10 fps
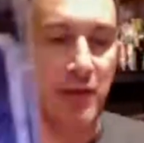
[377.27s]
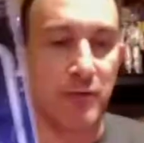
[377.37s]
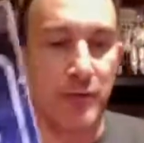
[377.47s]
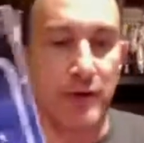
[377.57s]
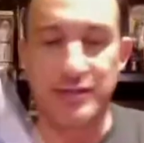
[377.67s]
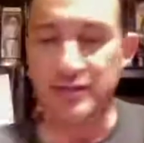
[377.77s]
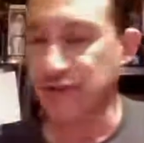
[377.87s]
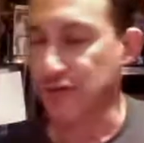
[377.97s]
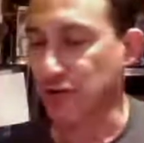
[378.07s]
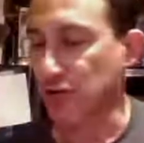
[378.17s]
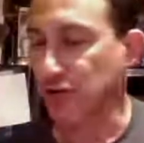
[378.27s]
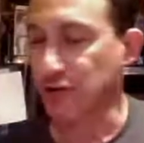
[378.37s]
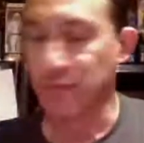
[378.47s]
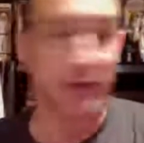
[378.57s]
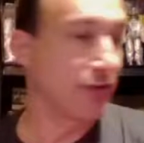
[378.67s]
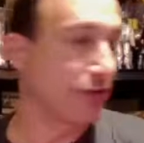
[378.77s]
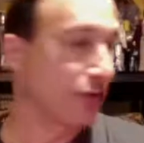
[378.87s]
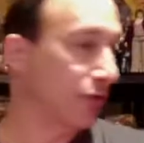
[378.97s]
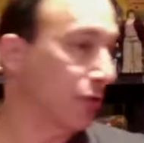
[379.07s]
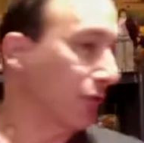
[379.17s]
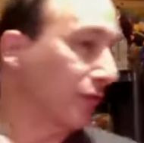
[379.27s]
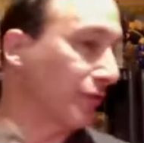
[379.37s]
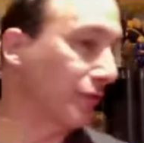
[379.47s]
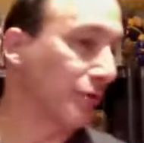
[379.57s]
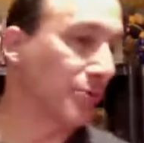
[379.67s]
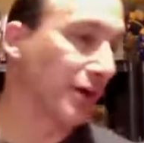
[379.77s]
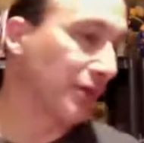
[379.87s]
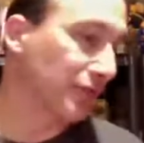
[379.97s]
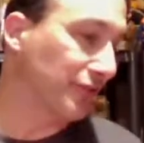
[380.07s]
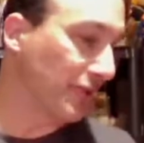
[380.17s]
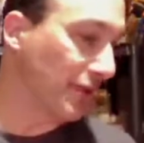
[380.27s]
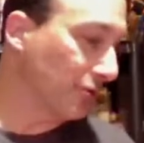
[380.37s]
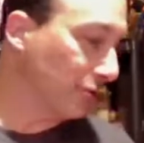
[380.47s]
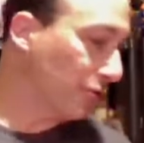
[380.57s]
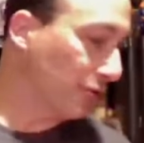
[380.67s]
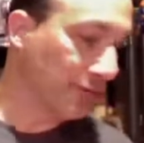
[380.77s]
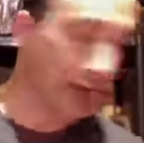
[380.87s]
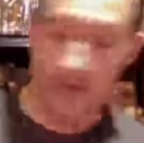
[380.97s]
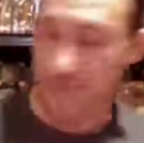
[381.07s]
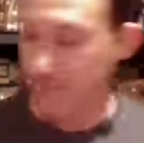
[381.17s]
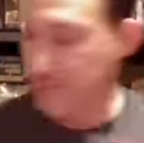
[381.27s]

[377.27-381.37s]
We'll probably just leave her carded because she's cool and for $3. Can't go wrong with that.